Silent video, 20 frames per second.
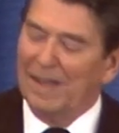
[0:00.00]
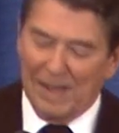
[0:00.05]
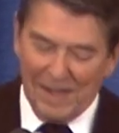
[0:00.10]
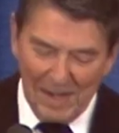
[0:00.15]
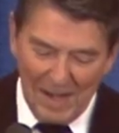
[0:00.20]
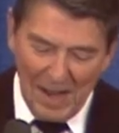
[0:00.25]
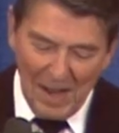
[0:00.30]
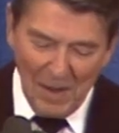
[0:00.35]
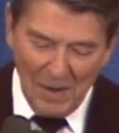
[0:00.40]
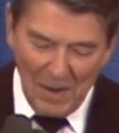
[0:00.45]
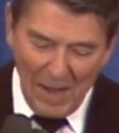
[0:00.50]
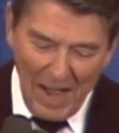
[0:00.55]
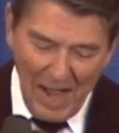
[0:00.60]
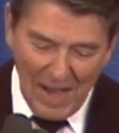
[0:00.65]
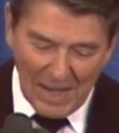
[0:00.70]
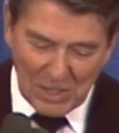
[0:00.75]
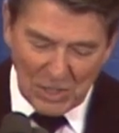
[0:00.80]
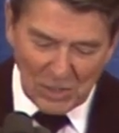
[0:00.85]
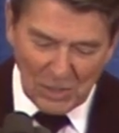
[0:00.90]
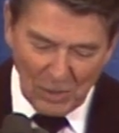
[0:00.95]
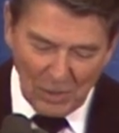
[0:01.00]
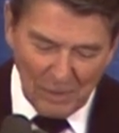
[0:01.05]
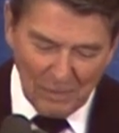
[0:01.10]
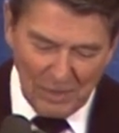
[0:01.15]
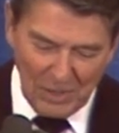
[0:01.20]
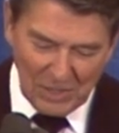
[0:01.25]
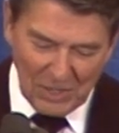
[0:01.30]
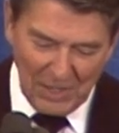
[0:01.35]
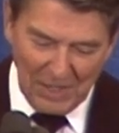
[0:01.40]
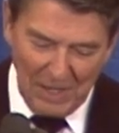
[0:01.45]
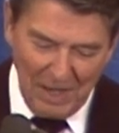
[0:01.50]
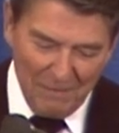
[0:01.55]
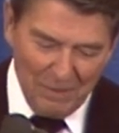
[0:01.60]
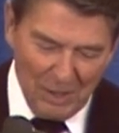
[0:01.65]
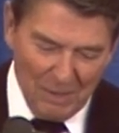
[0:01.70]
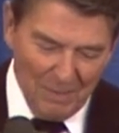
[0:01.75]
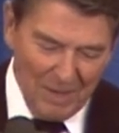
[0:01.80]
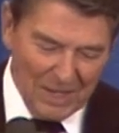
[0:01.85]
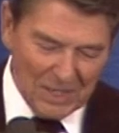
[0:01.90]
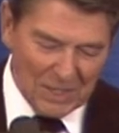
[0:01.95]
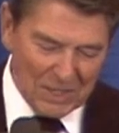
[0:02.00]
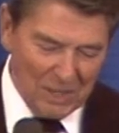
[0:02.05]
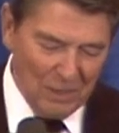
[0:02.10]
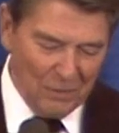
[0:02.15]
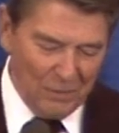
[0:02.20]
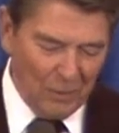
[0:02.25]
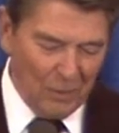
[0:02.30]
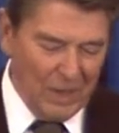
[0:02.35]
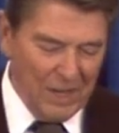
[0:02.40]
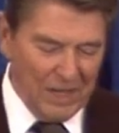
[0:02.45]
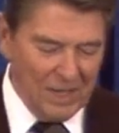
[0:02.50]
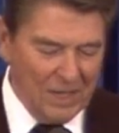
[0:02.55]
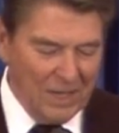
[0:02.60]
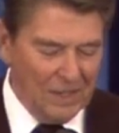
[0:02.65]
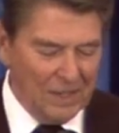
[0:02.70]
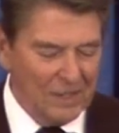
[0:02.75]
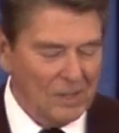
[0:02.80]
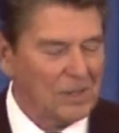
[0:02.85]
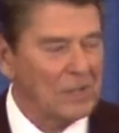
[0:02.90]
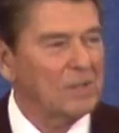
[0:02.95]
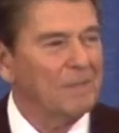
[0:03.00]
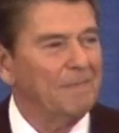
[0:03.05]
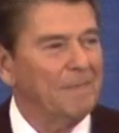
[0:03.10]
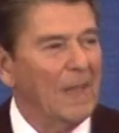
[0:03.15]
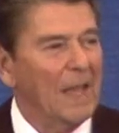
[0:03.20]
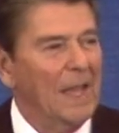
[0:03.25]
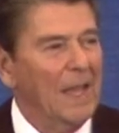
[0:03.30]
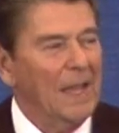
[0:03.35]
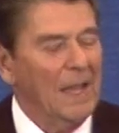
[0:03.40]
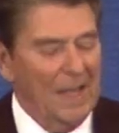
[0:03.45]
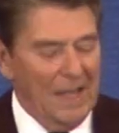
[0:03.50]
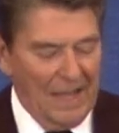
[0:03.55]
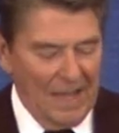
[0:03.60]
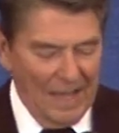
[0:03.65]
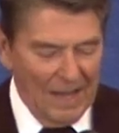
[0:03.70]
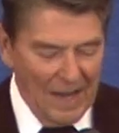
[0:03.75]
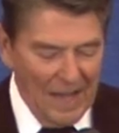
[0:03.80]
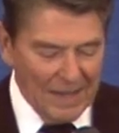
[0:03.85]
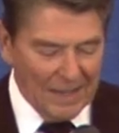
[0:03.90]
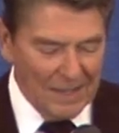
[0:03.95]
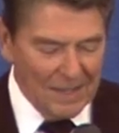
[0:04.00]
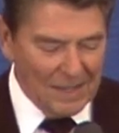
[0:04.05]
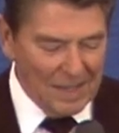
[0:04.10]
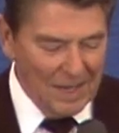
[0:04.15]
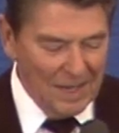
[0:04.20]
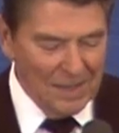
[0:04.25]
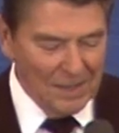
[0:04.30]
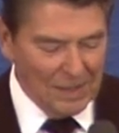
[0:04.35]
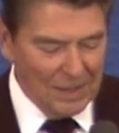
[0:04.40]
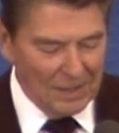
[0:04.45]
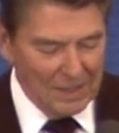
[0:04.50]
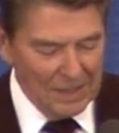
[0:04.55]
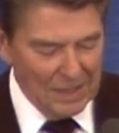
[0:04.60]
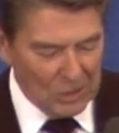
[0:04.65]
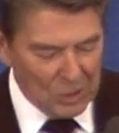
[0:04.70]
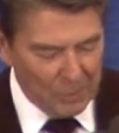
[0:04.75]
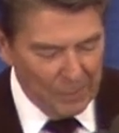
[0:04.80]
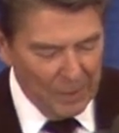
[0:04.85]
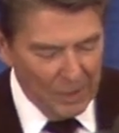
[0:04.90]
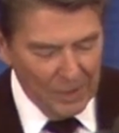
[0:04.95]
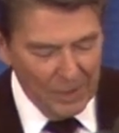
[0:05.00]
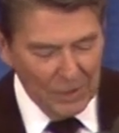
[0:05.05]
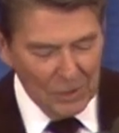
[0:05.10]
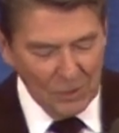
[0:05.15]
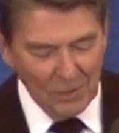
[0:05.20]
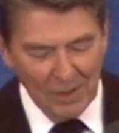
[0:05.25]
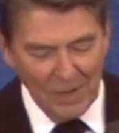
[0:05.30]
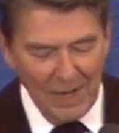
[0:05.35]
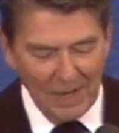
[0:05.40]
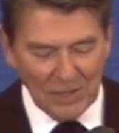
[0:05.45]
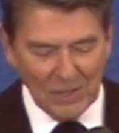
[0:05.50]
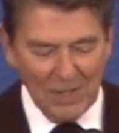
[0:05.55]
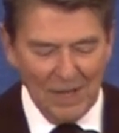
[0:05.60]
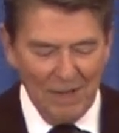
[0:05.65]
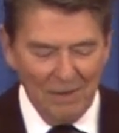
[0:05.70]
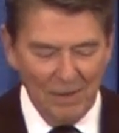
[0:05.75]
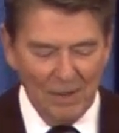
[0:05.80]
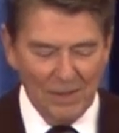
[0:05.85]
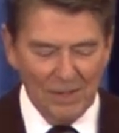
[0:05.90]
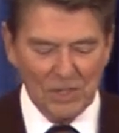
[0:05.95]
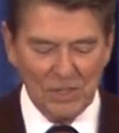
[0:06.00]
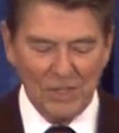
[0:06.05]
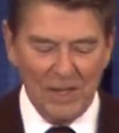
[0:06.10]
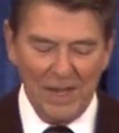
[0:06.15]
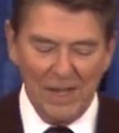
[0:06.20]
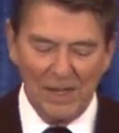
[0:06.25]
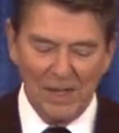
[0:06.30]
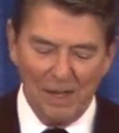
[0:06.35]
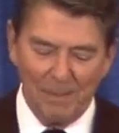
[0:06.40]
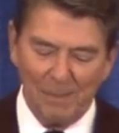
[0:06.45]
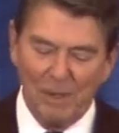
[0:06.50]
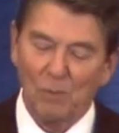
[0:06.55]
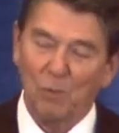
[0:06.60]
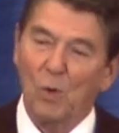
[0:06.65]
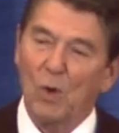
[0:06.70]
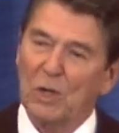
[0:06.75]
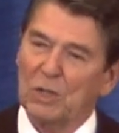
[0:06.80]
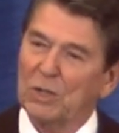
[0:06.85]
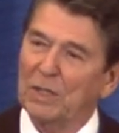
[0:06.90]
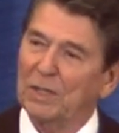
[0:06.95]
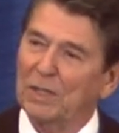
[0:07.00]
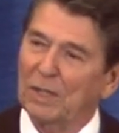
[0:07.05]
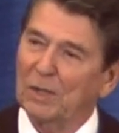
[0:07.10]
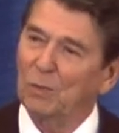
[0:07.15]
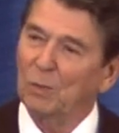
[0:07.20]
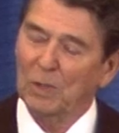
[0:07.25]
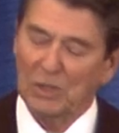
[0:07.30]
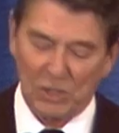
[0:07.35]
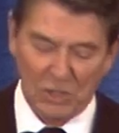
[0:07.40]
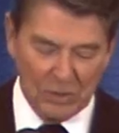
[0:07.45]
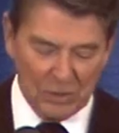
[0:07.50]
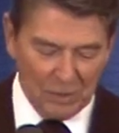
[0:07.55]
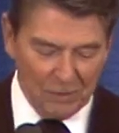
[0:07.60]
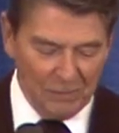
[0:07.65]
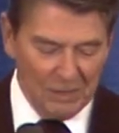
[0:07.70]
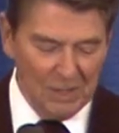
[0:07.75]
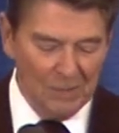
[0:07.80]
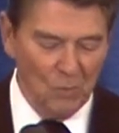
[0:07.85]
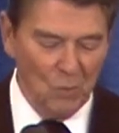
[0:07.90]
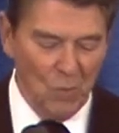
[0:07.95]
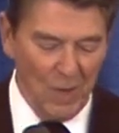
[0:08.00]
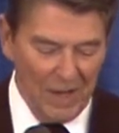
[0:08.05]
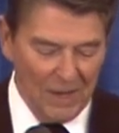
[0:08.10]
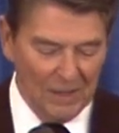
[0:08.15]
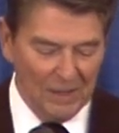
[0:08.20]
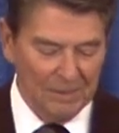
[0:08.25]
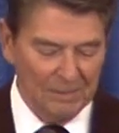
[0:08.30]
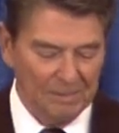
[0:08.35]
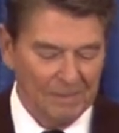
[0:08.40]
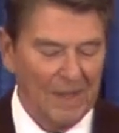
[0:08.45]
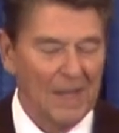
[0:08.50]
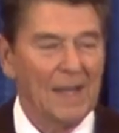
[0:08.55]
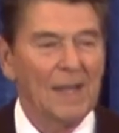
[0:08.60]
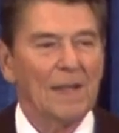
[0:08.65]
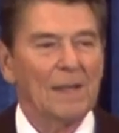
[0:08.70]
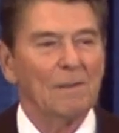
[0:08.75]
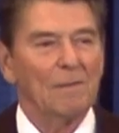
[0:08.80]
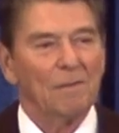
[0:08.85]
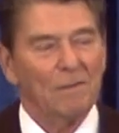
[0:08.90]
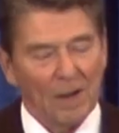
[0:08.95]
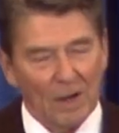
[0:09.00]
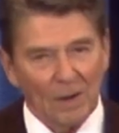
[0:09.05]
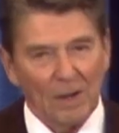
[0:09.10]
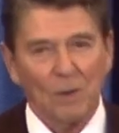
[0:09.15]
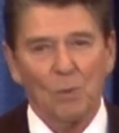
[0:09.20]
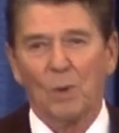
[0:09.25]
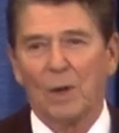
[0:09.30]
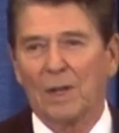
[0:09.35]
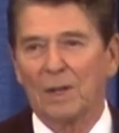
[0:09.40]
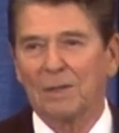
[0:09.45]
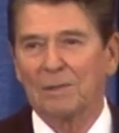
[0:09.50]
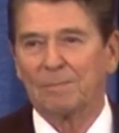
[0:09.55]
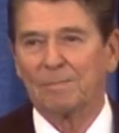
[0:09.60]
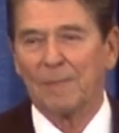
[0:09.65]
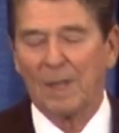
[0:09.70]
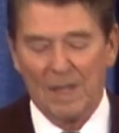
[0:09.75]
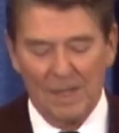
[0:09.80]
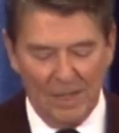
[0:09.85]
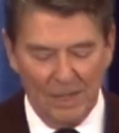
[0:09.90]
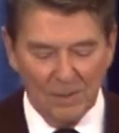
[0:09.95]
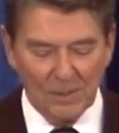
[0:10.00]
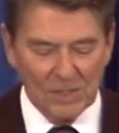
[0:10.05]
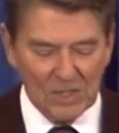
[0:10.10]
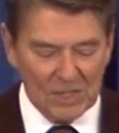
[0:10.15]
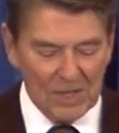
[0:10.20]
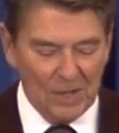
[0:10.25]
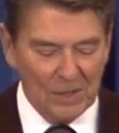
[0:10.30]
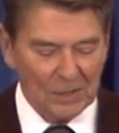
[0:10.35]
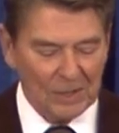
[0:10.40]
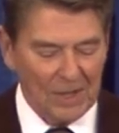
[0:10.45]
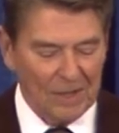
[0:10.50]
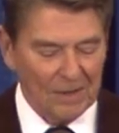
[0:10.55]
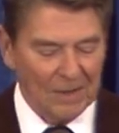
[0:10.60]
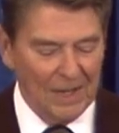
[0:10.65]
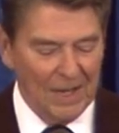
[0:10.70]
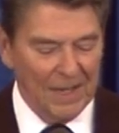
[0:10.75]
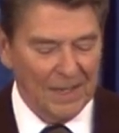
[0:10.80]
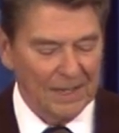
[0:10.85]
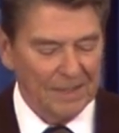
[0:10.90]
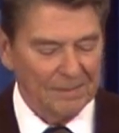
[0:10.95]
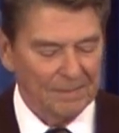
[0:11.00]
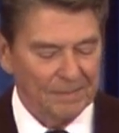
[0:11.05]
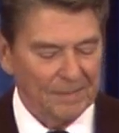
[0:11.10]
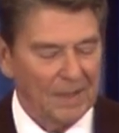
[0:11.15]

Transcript: And now, I served as a governor myself for 8 years, and I can tell you that the experience your next governor has gained up in Washington will serve him well, very well, here in South Carolina.